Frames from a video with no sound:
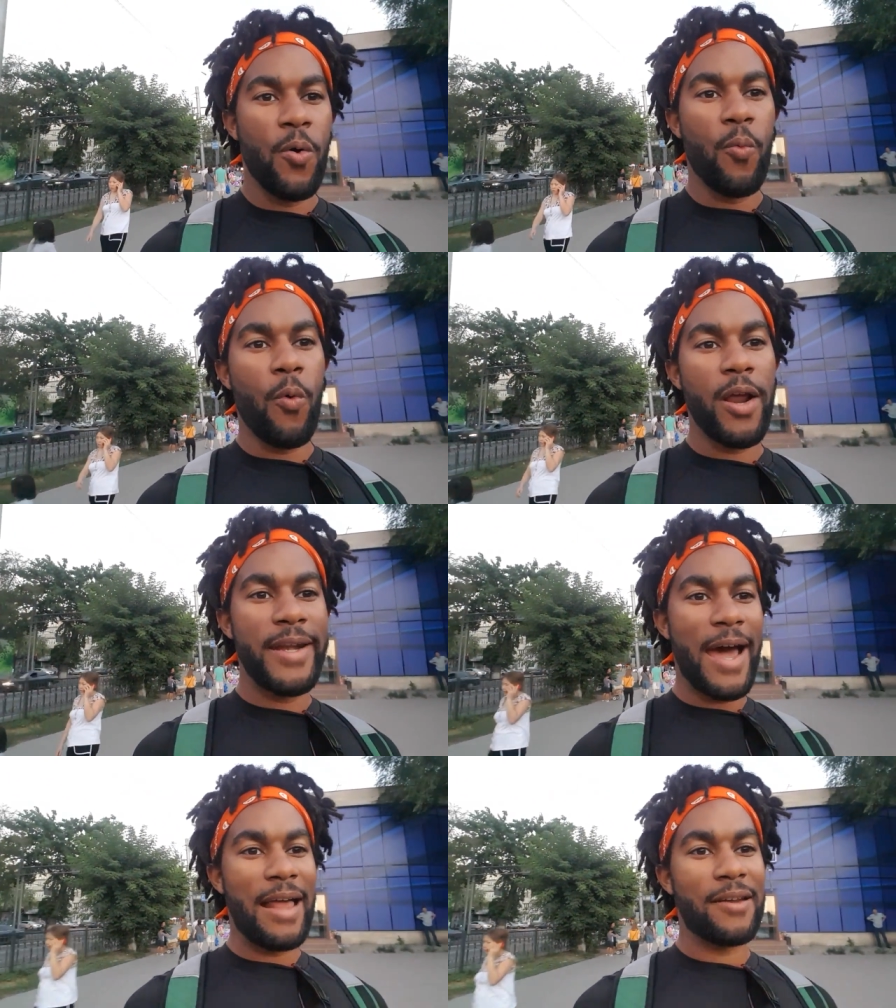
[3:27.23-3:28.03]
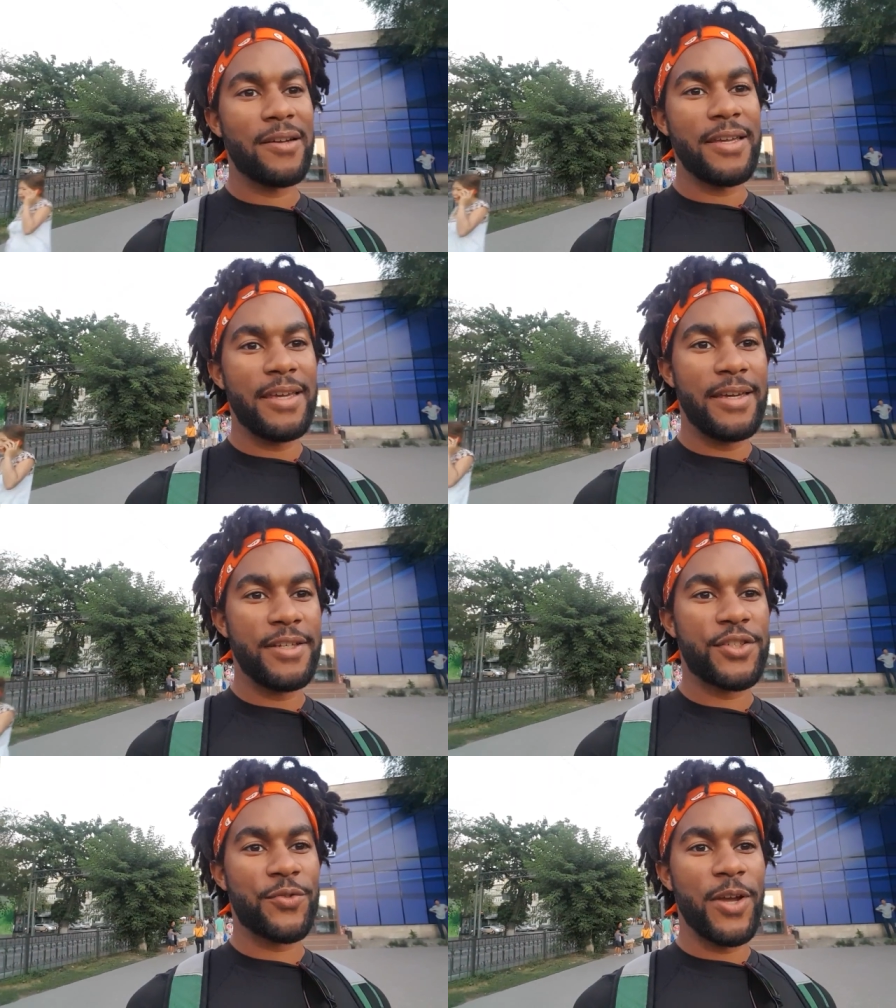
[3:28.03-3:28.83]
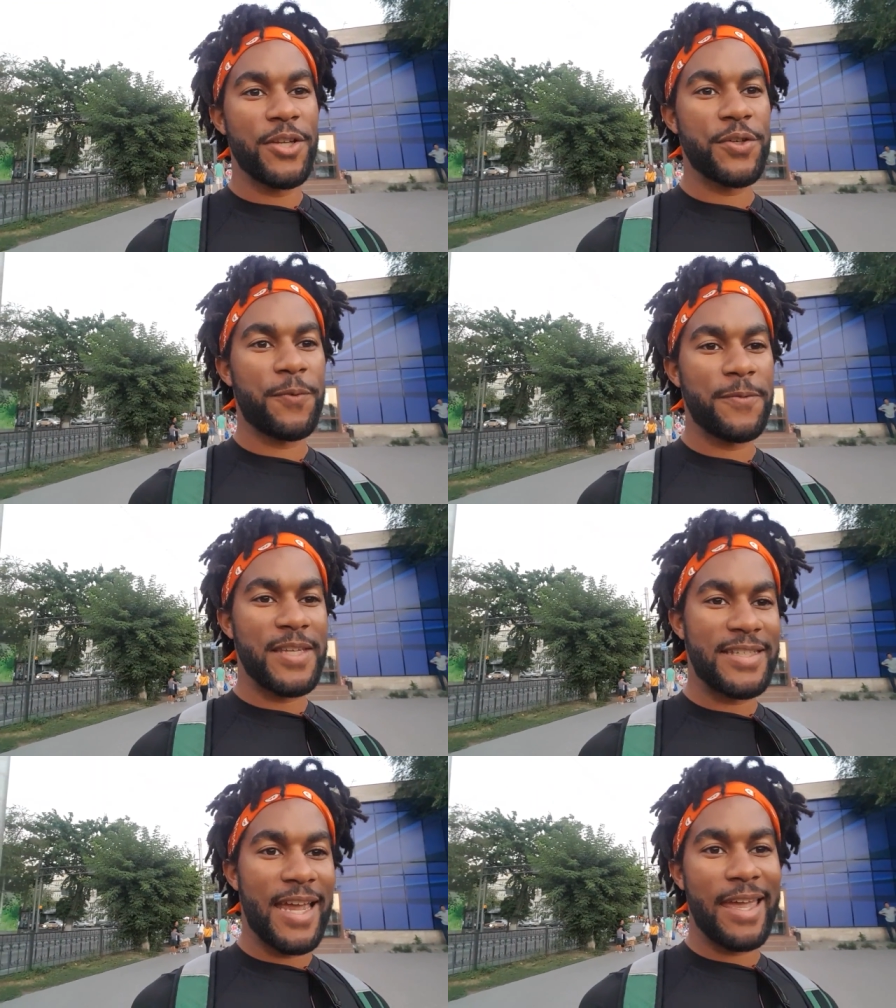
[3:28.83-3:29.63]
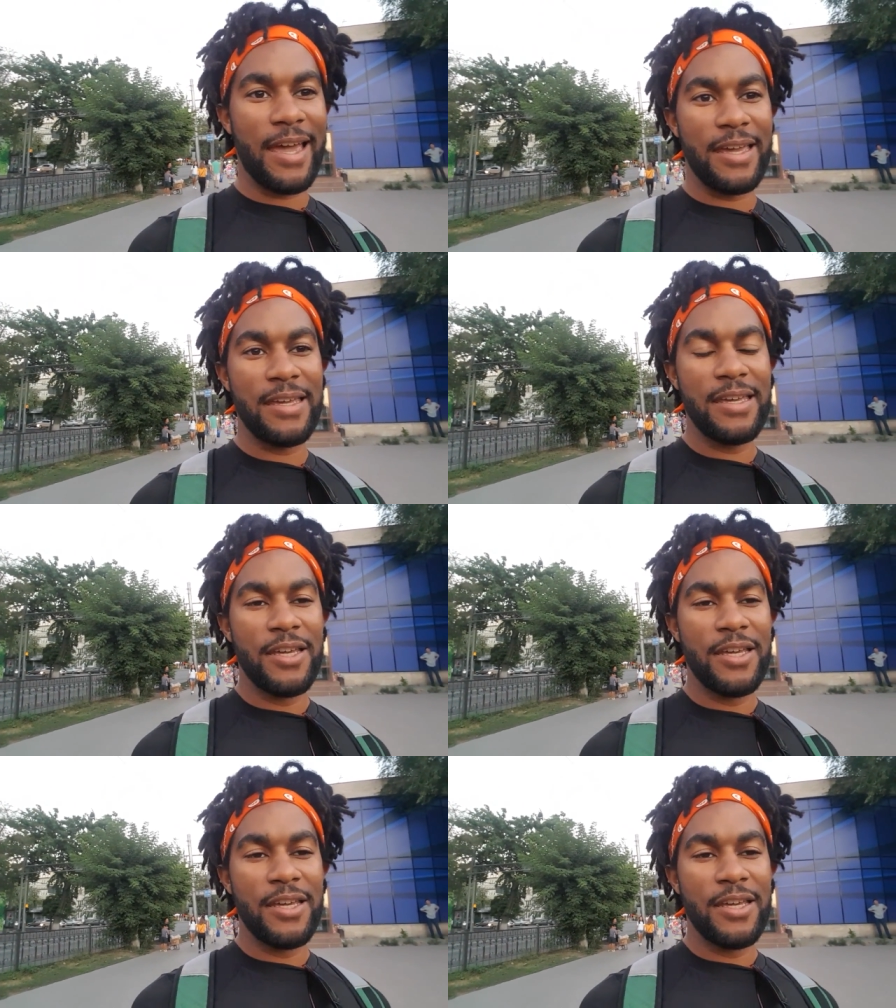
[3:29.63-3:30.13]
$1 is 350 tenge.